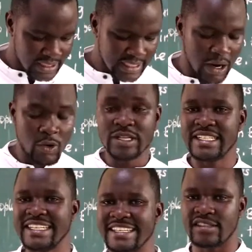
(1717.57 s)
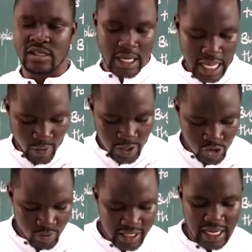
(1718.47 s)
counties. I want you
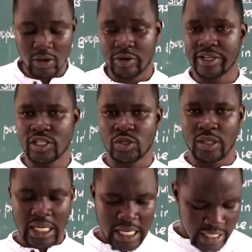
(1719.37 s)
to make a correction.